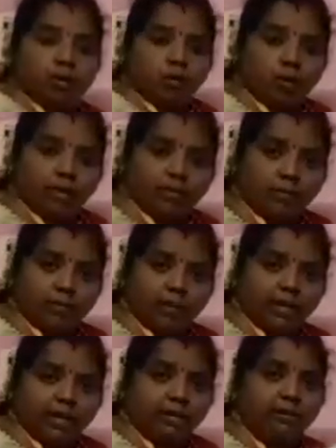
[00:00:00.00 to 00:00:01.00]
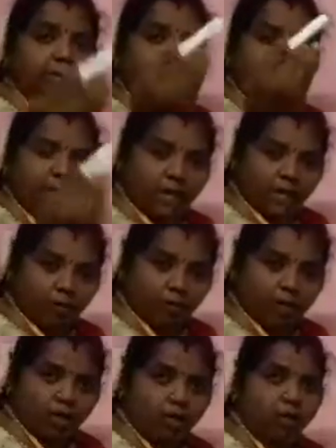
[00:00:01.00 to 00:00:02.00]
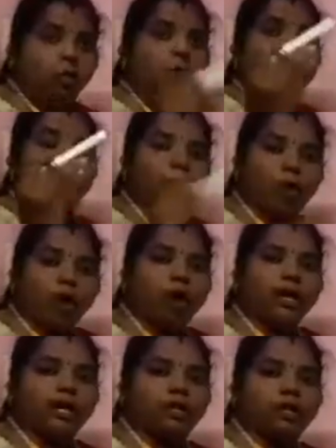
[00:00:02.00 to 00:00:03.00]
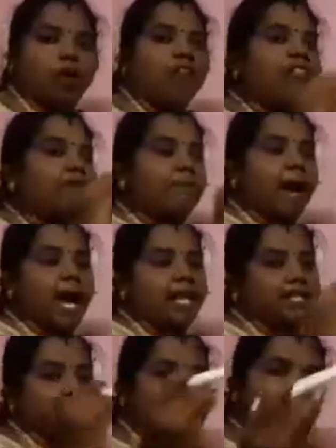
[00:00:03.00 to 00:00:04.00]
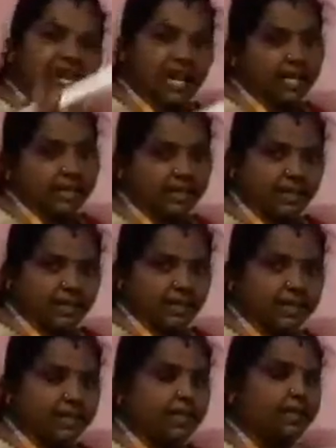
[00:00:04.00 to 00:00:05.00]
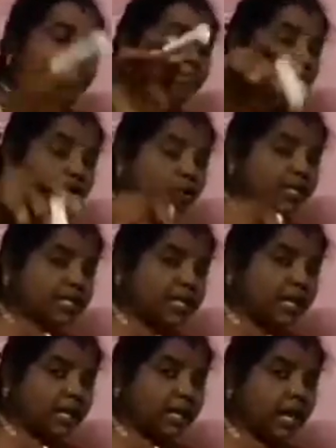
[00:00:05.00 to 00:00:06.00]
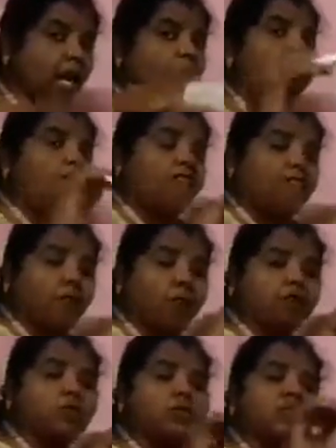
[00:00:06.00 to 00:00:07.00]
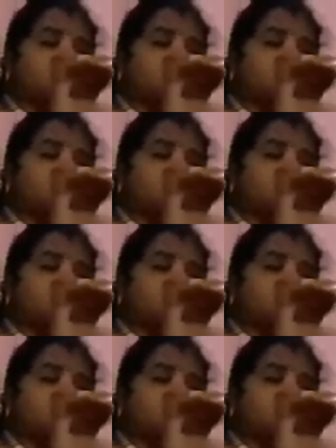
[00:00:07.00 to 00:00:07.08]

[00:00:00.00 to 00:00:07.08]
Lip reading: What is the momentum? P equal to product of mass and velocity, isn't it? Newton's second law, force which